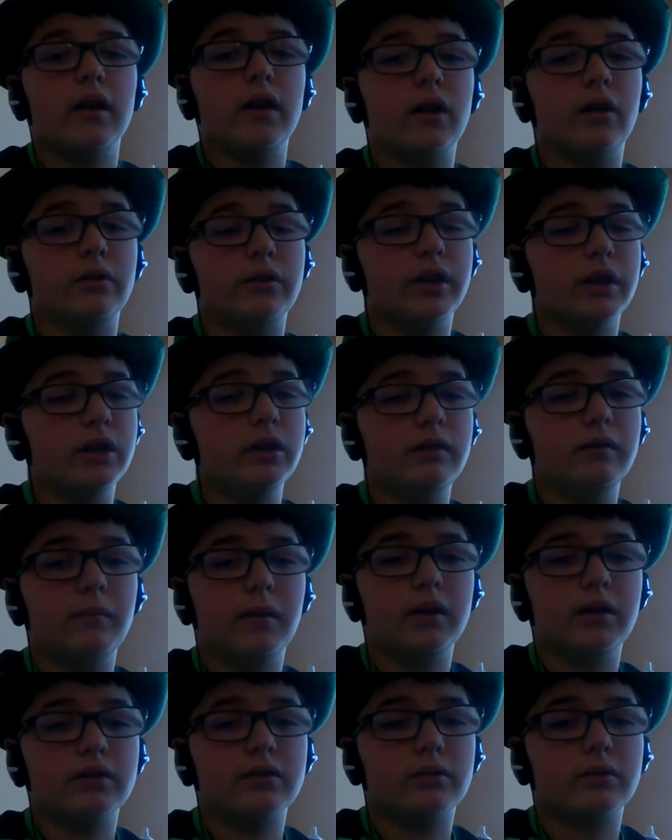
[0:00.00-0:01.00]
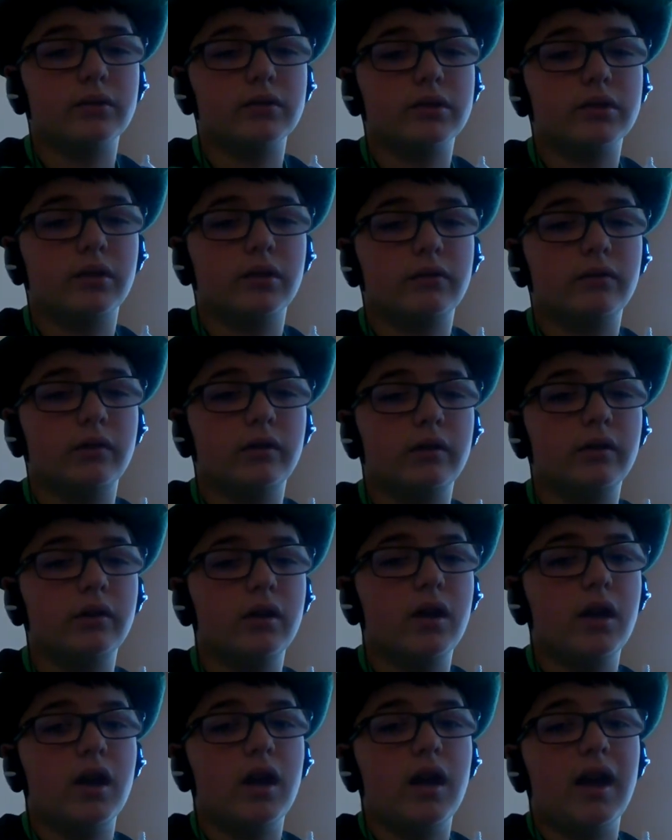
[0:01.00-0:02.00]
It'll take you to my Discord server
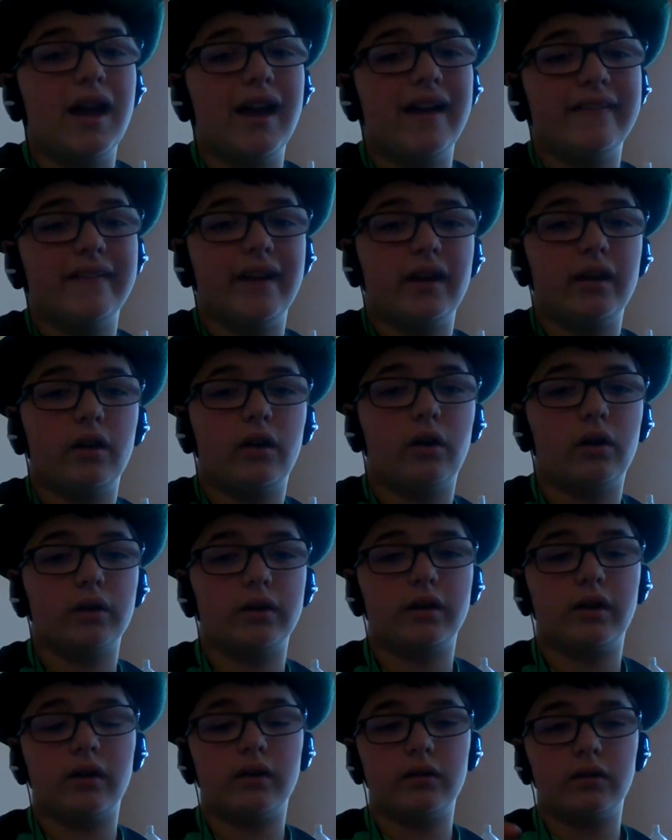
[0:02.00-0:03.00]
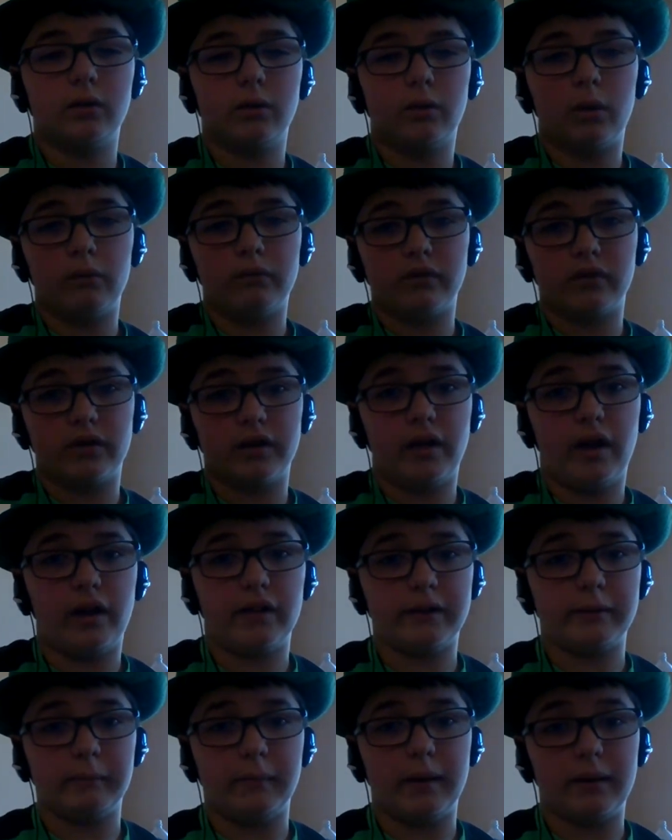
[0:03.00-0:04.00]
and then all you need to do over
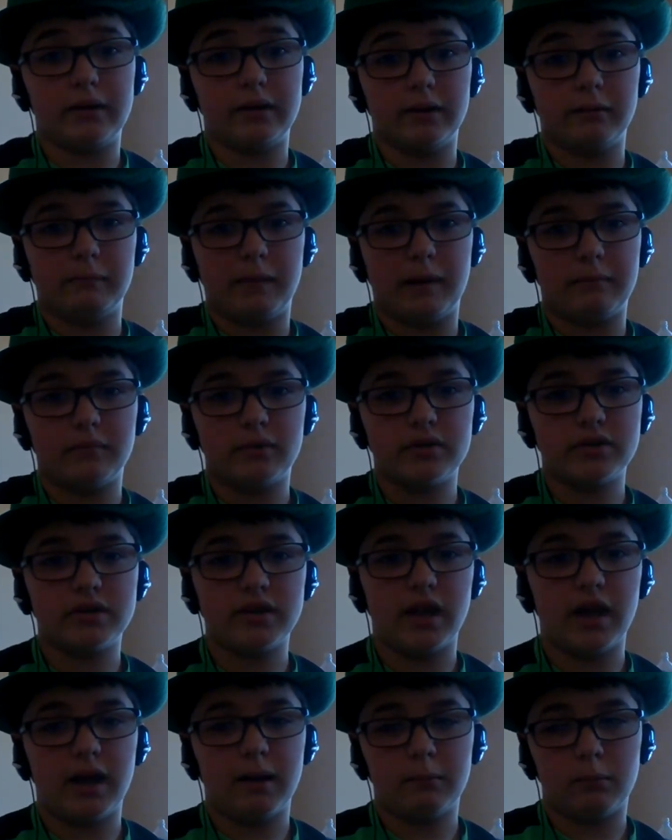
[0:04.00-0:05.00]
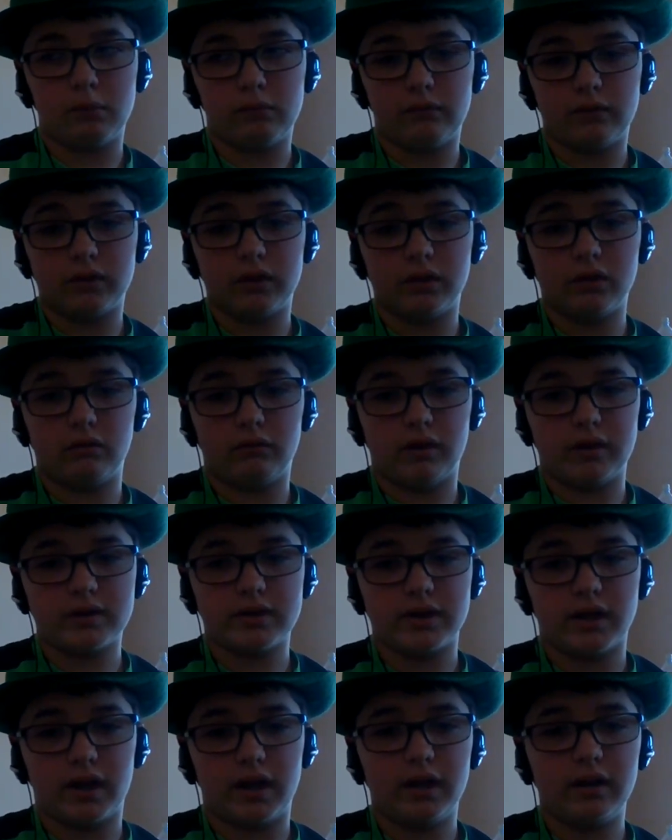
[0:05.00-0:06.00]
at the in the members tab over to the right
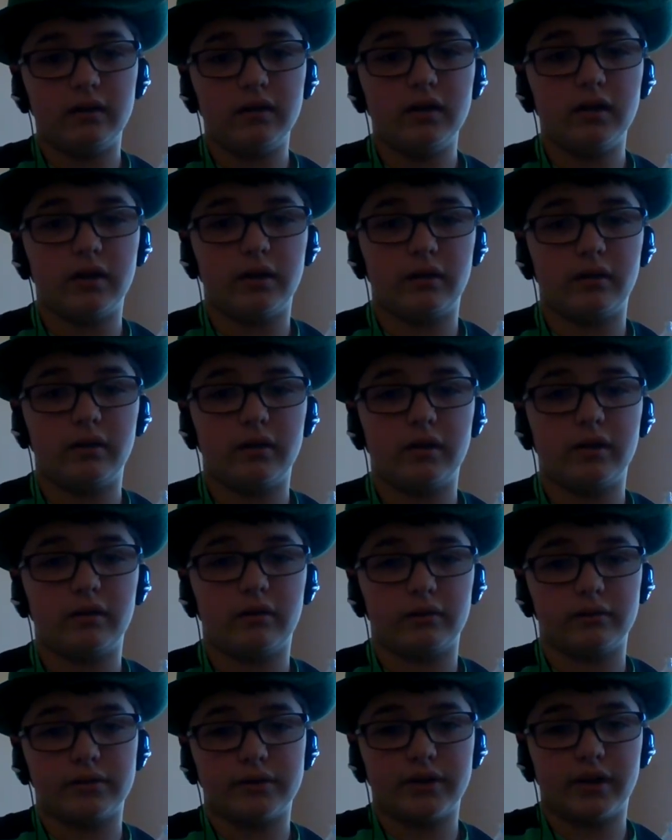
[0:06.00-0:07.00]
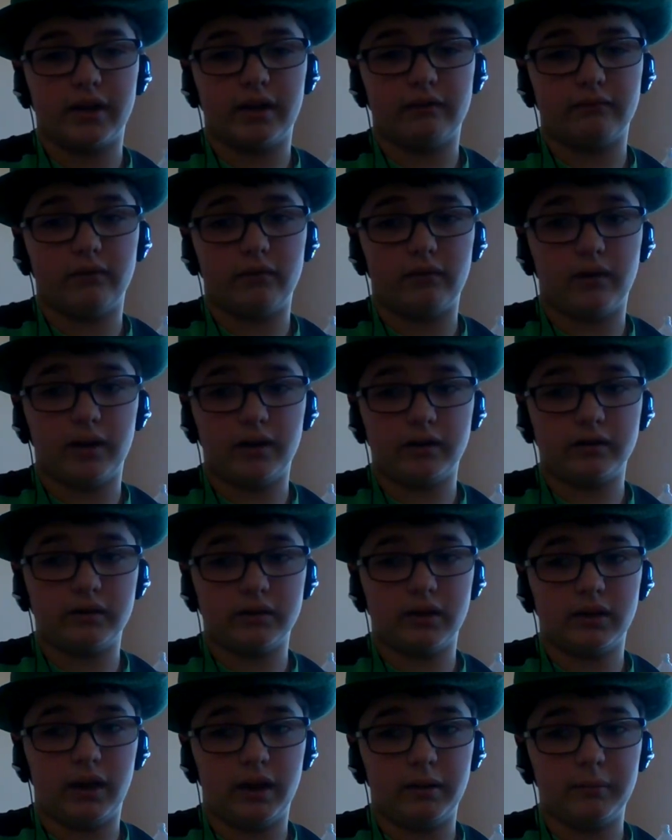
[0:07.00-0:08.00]
side, it'll say right at
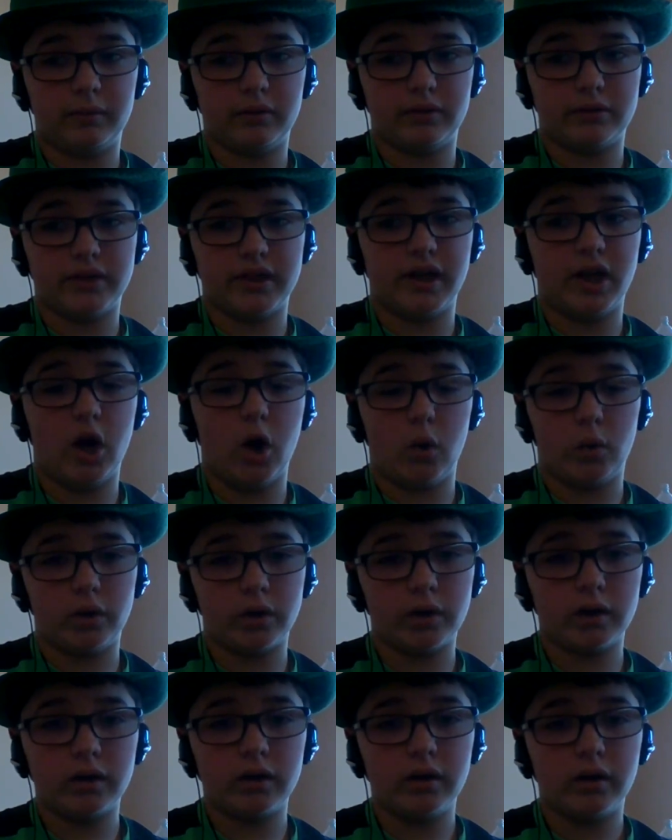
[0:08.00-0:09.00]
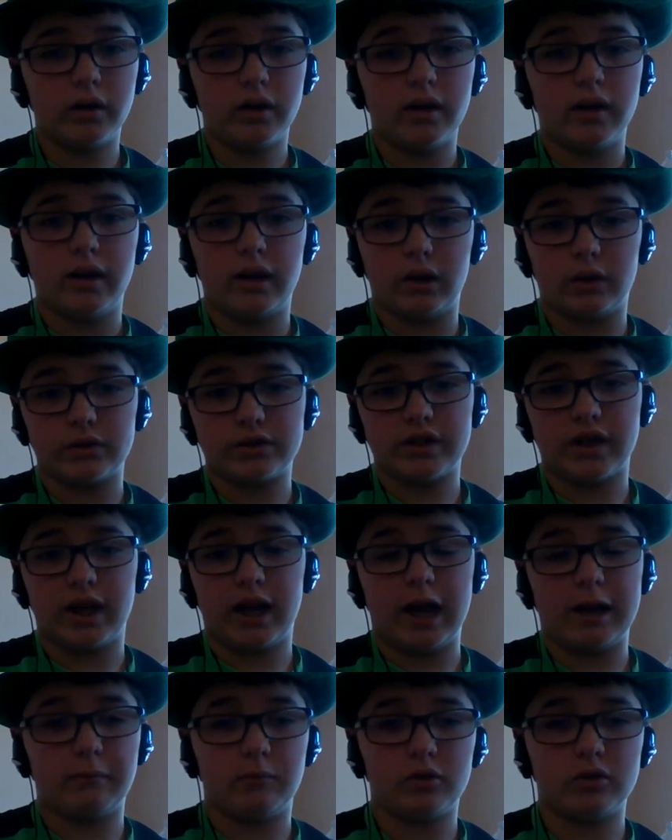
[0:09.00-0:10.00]
the top it'll say owner, and it'll
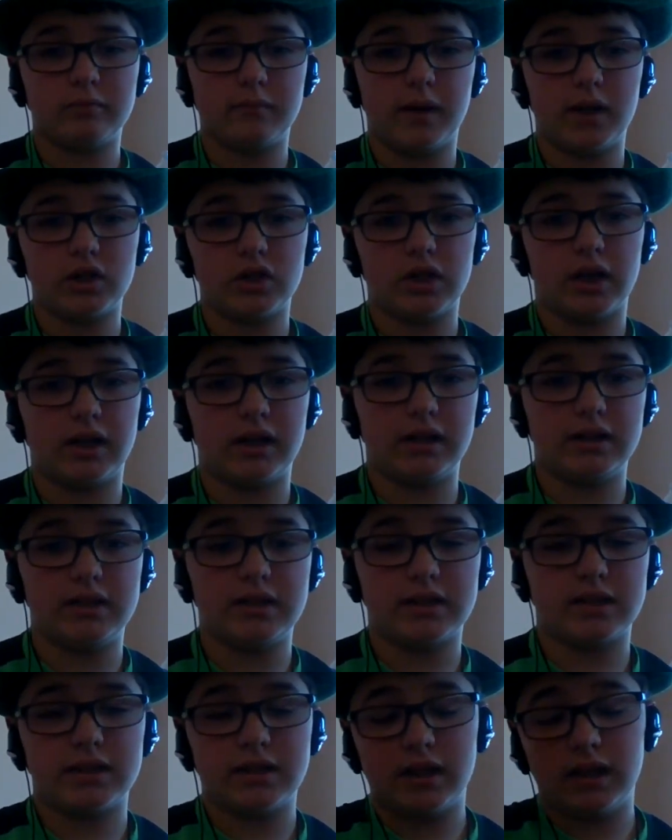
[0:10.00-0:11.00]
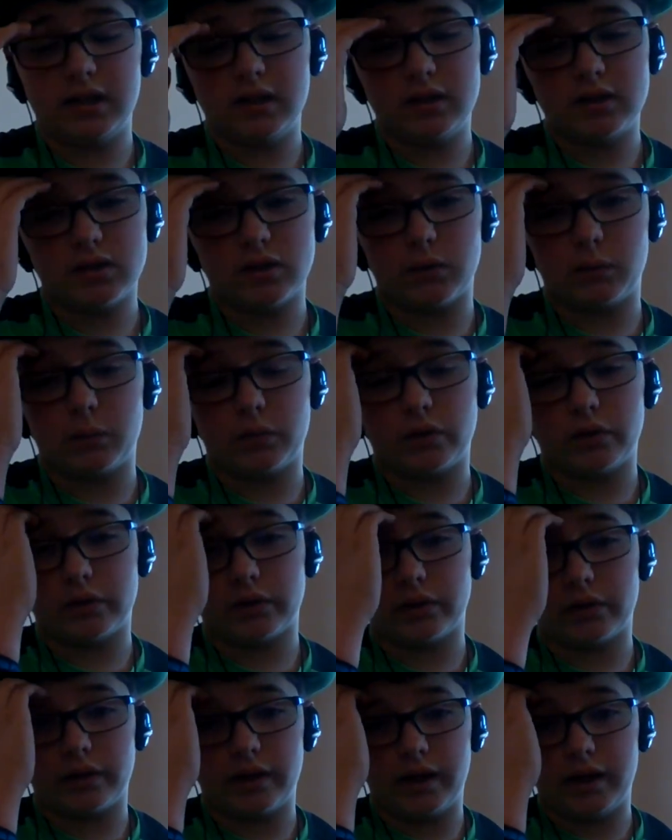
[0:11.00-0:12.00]
say EndmostMage 2016. So you
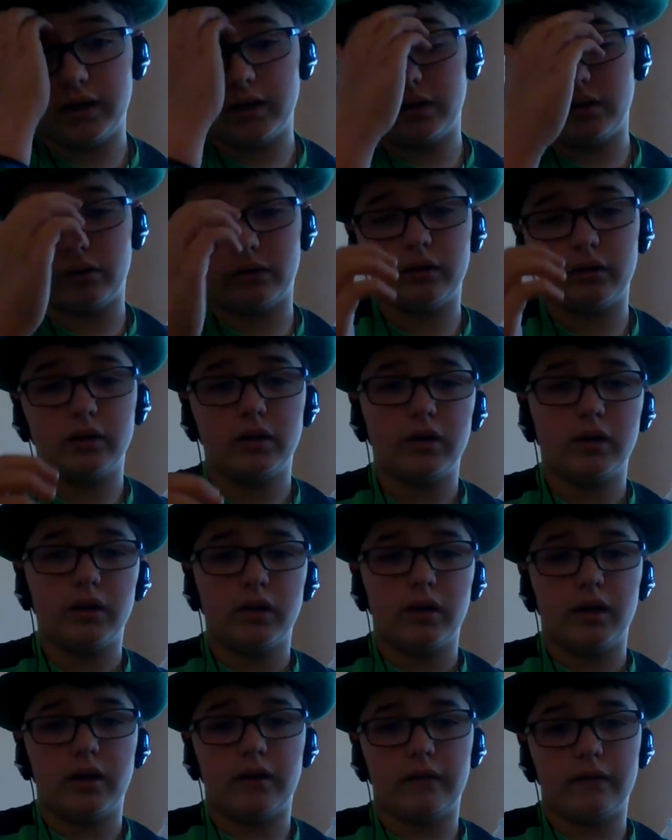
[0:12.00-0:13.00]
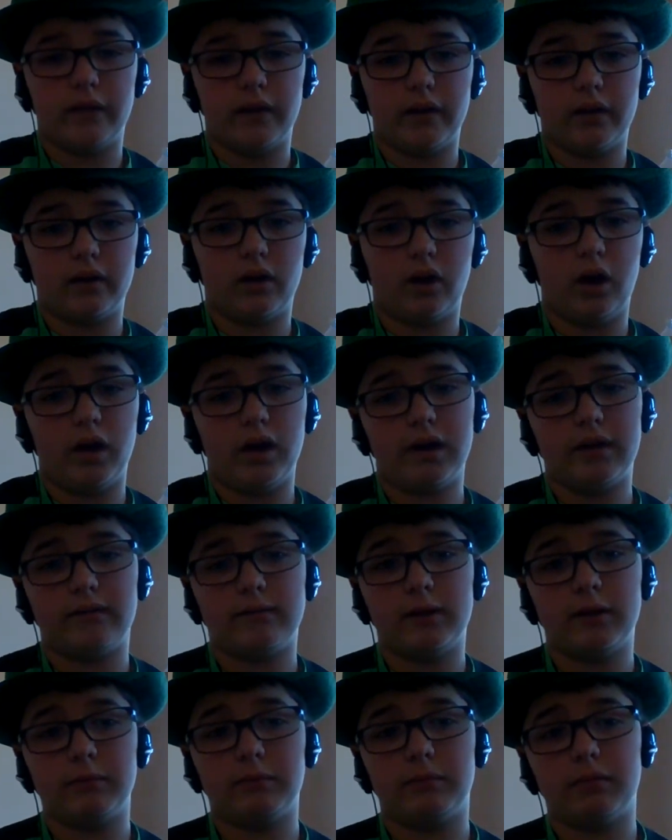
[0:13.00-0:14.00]
click on that, it'll and that
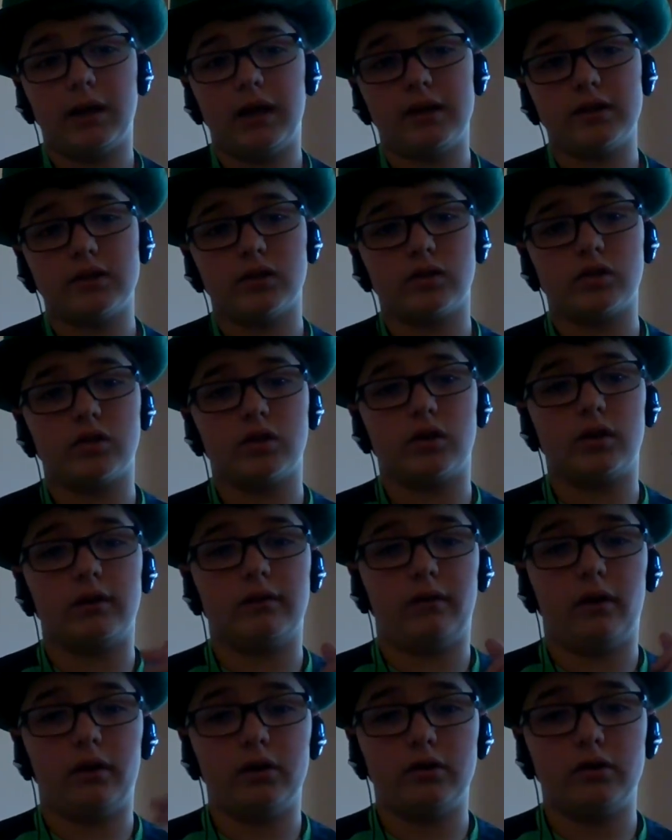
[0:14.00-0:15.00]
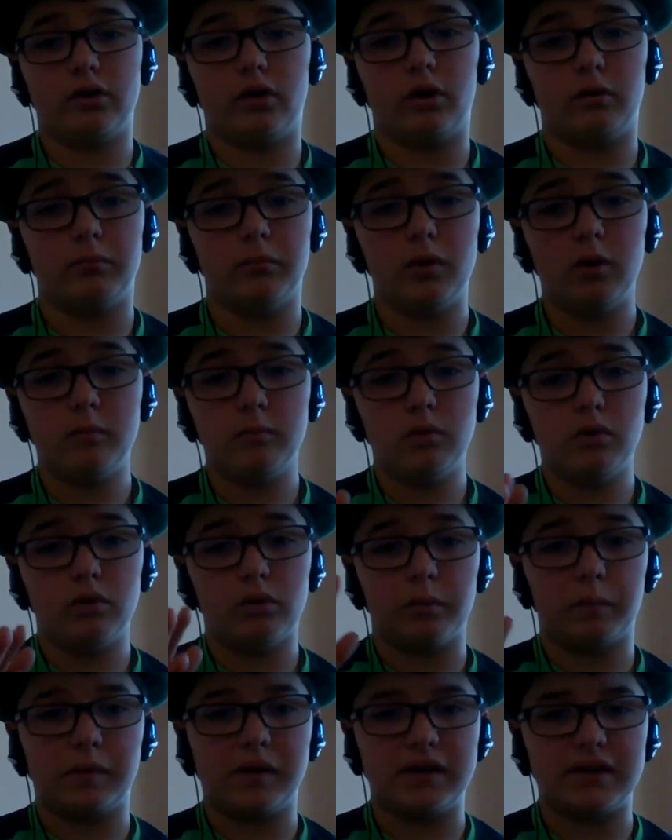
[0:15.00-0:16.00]
it depends on your on your mobile
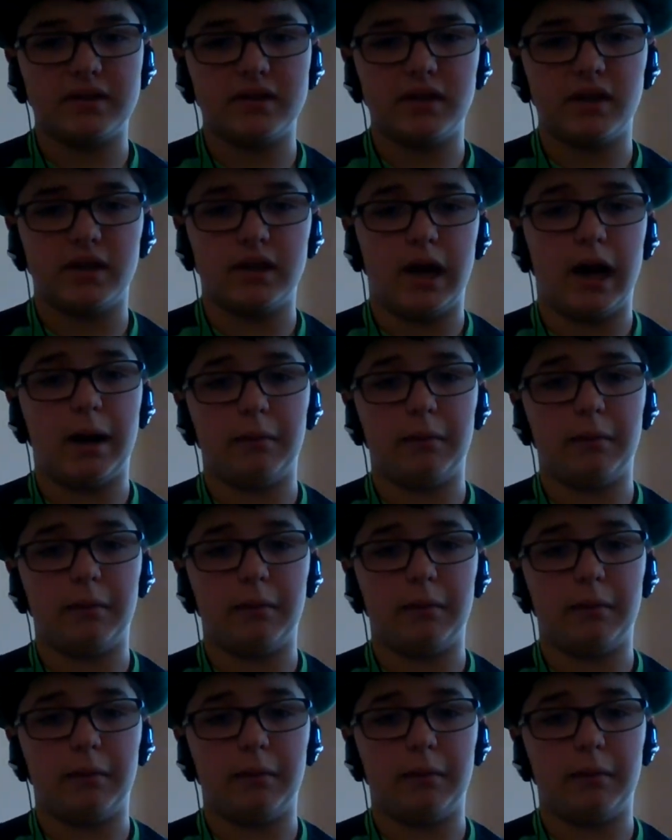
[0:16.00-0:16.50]
or PC.